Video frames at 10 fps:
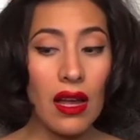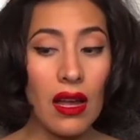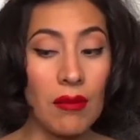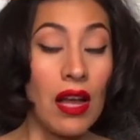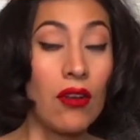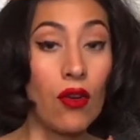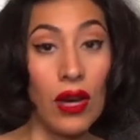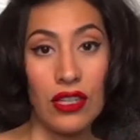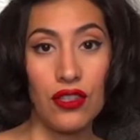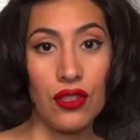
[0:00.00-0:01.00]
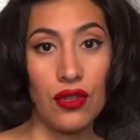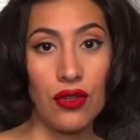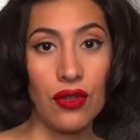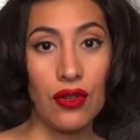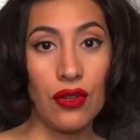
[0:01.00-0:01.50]
I'm not quite
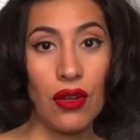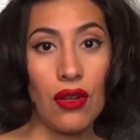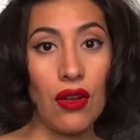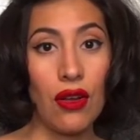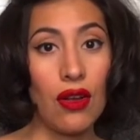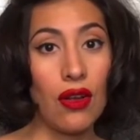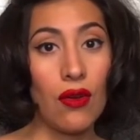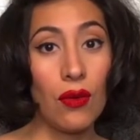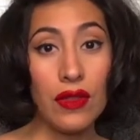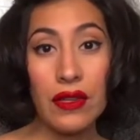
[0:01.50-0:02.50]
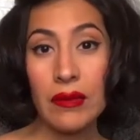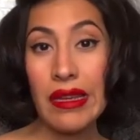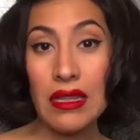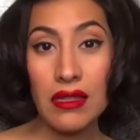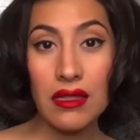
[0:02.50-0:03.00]
sure what this
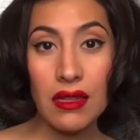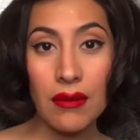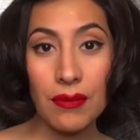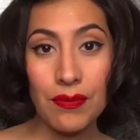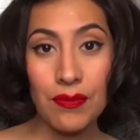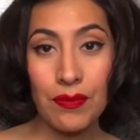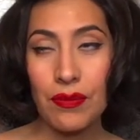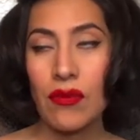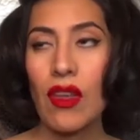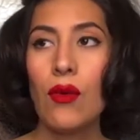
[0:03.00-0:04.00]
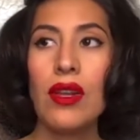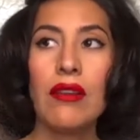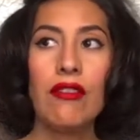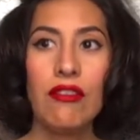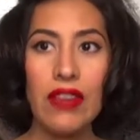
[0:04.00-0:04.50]
means. What
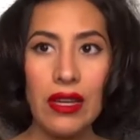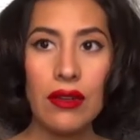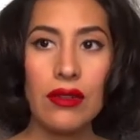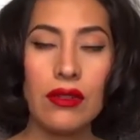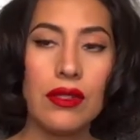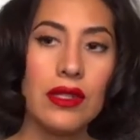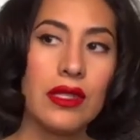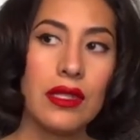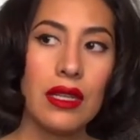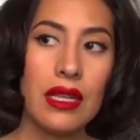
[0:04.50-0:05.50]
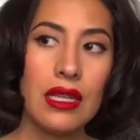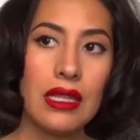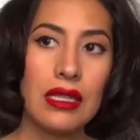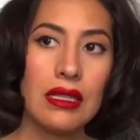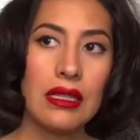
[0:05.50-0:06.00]
it feels
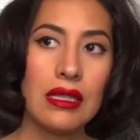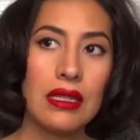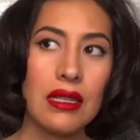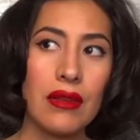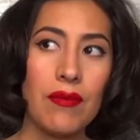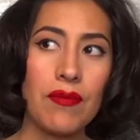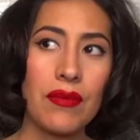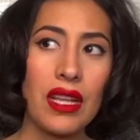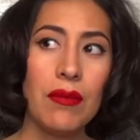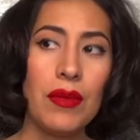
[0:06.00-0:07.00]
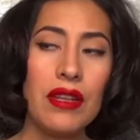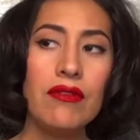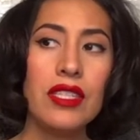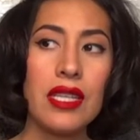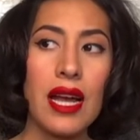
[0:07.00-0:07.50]
is a bit of
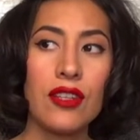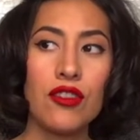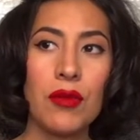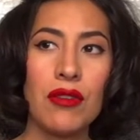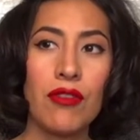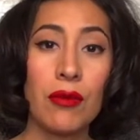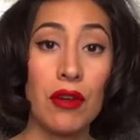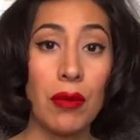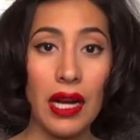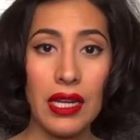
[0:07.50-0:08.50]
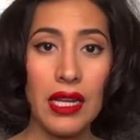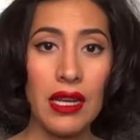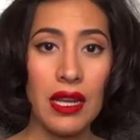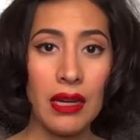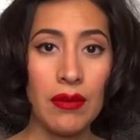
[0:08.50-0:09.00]
detachment from your body,
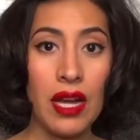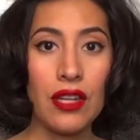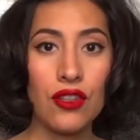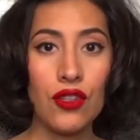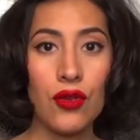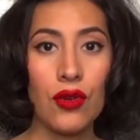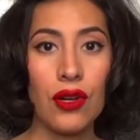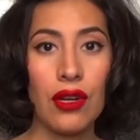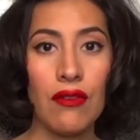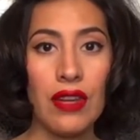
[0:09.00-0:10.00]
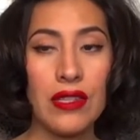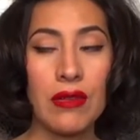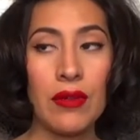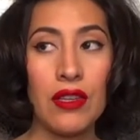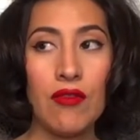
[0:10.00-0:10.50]
and I'm not sure if that's
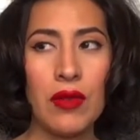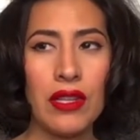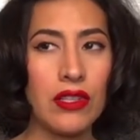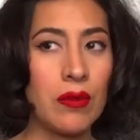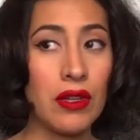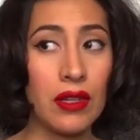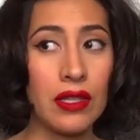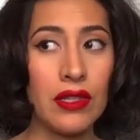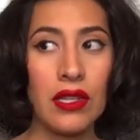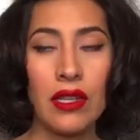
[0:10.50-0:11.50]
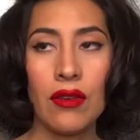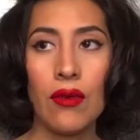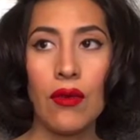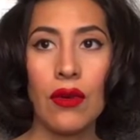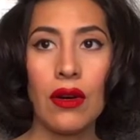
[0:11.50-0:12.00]
something you've been experiencing
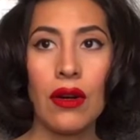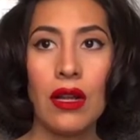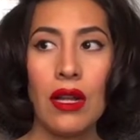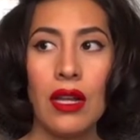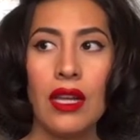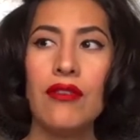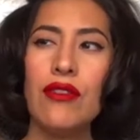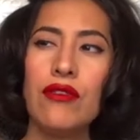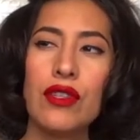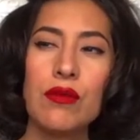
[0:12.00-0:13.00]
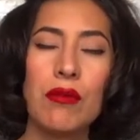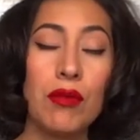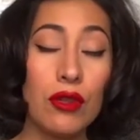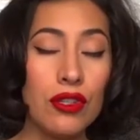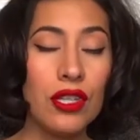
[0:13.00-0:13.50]
or if you've just been
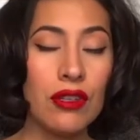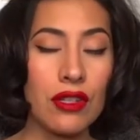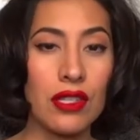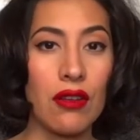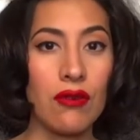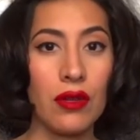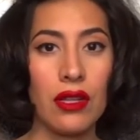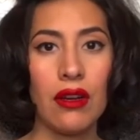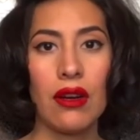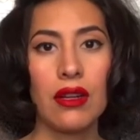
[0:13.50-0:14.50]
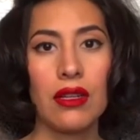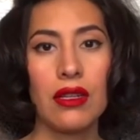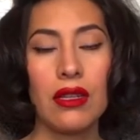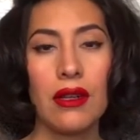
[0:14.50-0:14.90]
pushing yourself really hard.